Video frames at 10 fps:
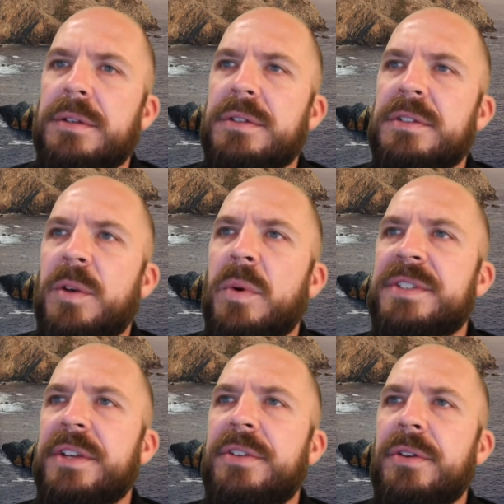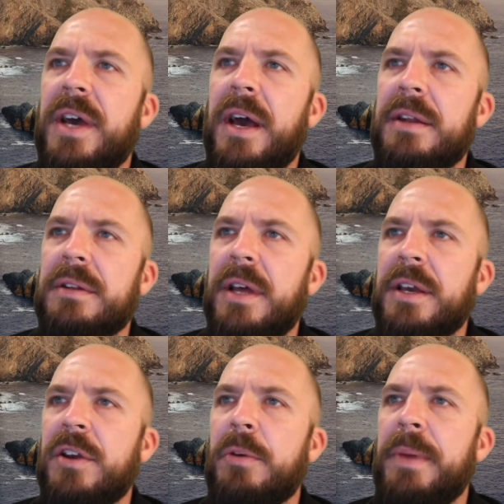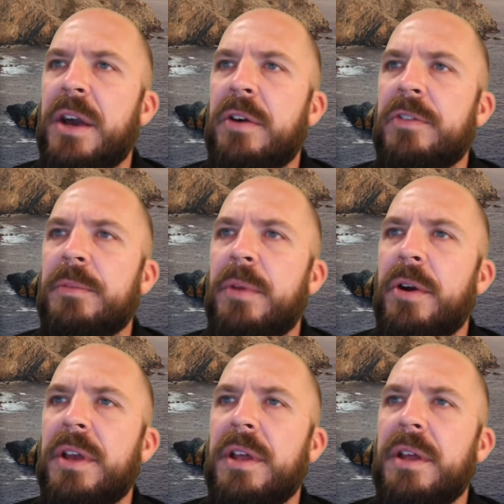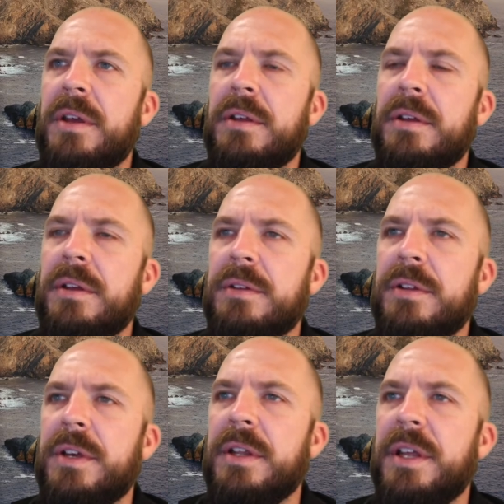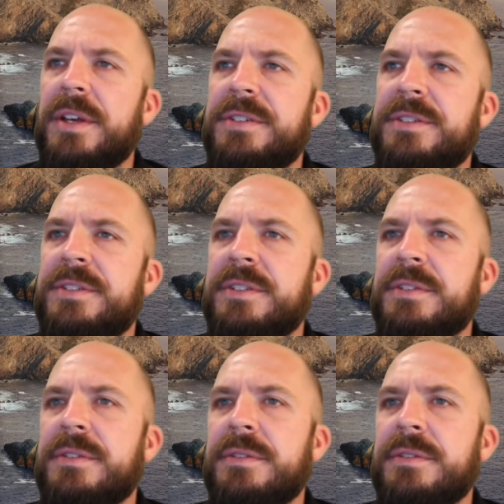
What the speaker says: So once I do that, I can go back over to marketing, look at lists.